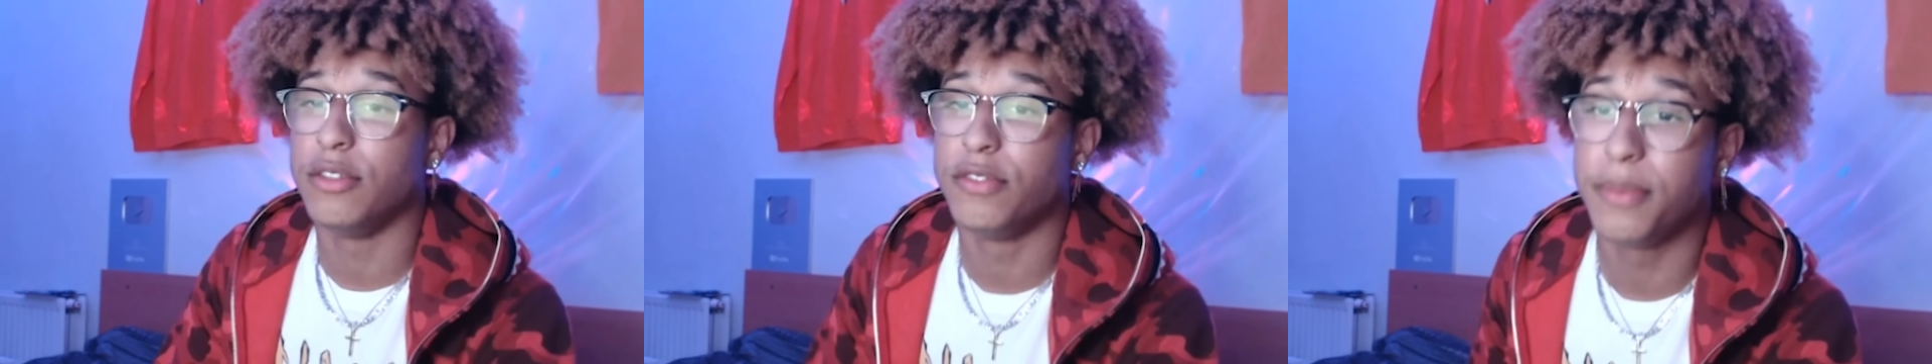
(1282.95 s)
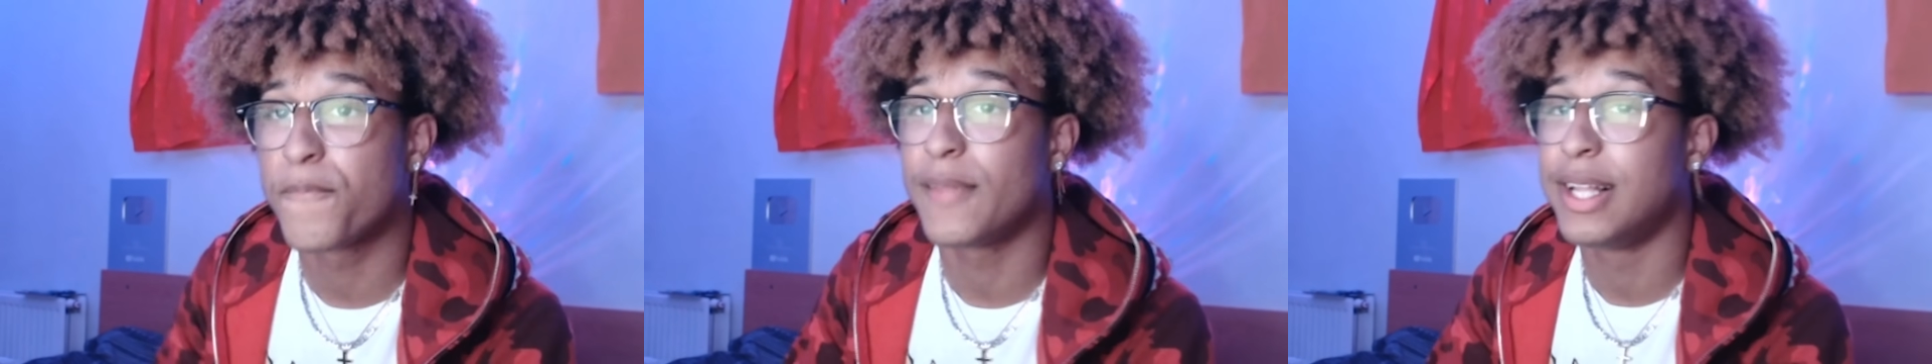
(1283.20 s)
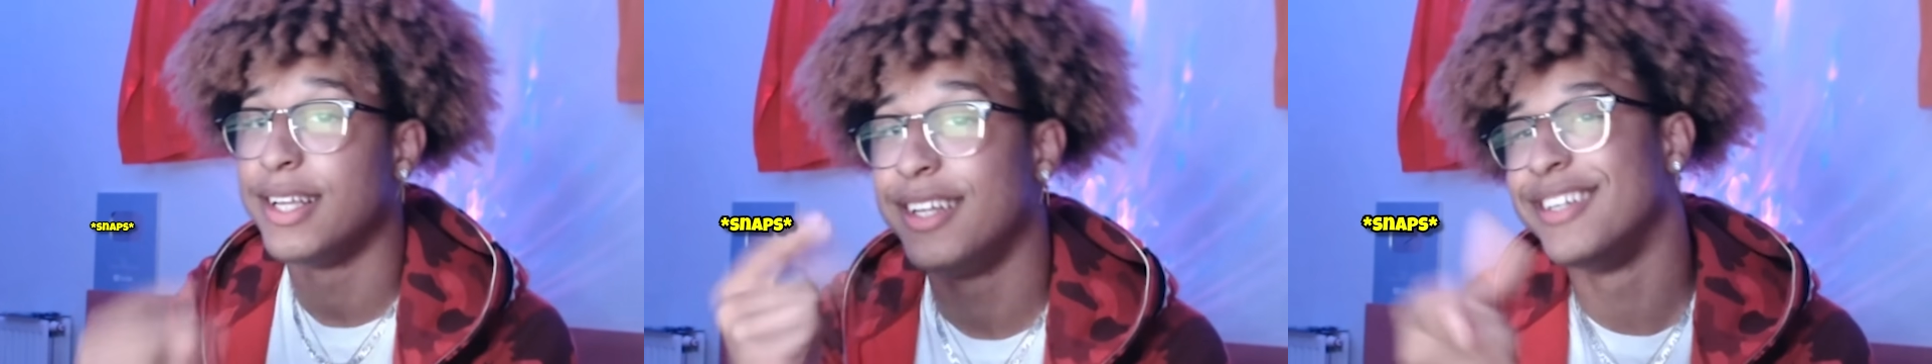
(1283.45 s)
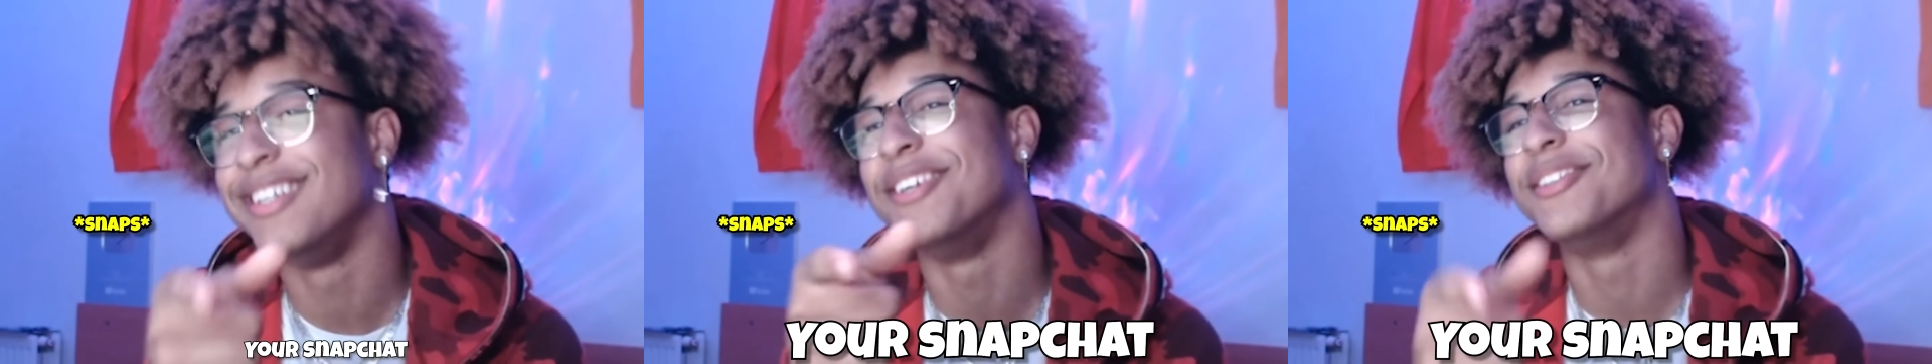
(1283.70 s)
you feel me?
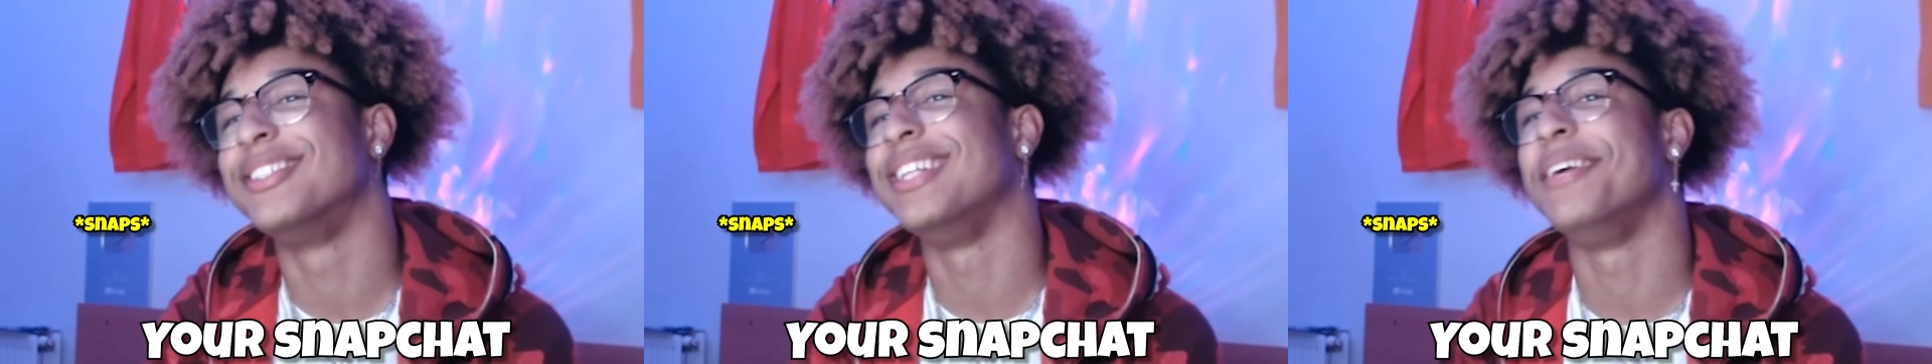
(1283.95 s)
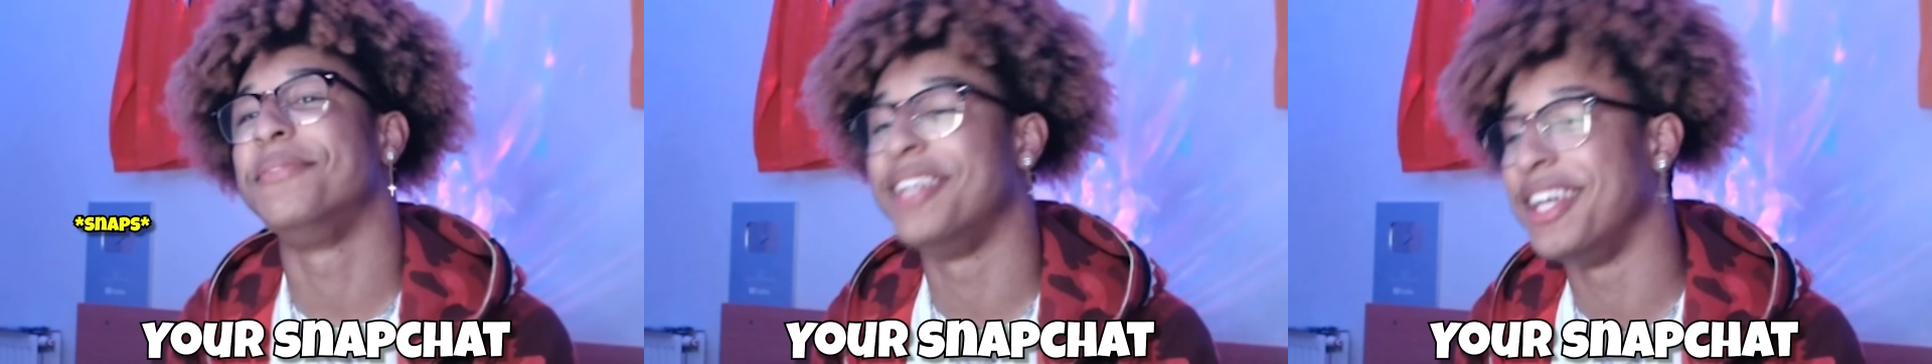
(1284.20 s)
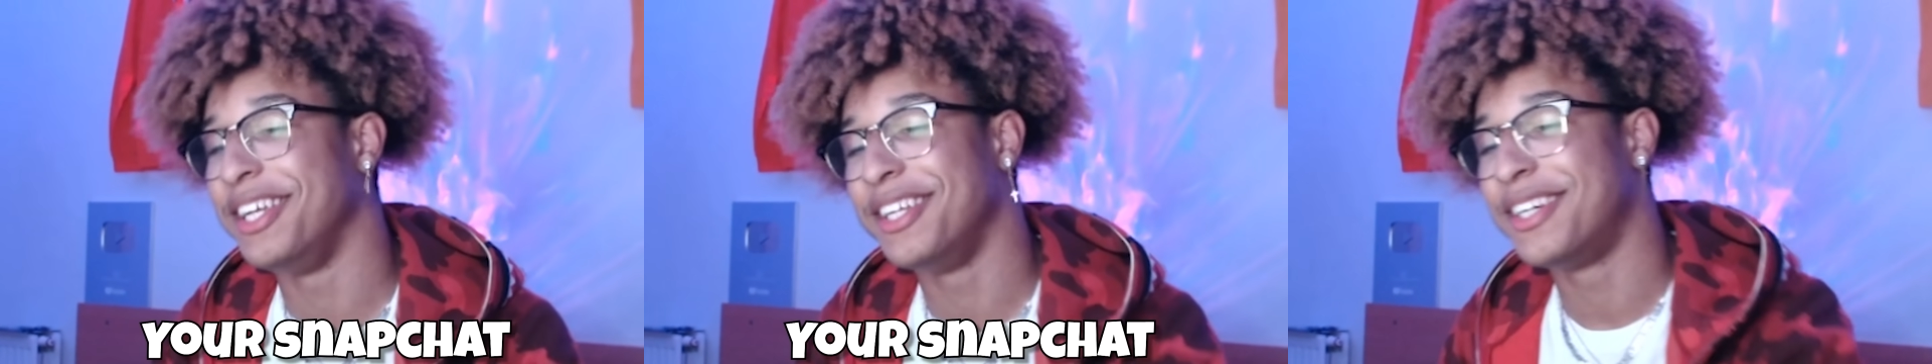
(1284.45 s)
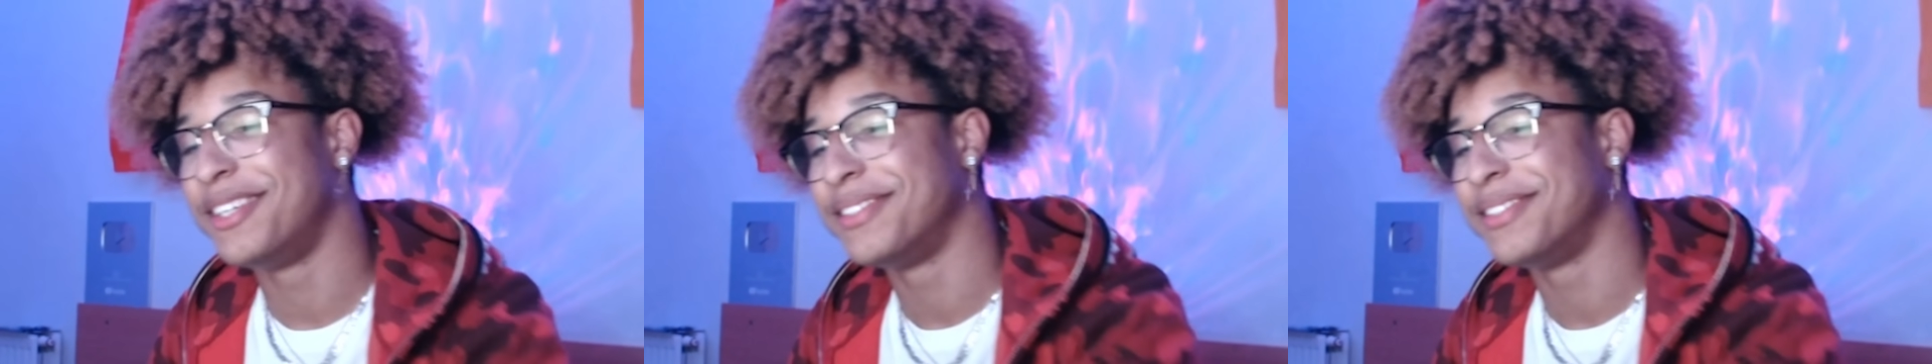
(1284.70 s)
Yo, Snapchat, you know what I'm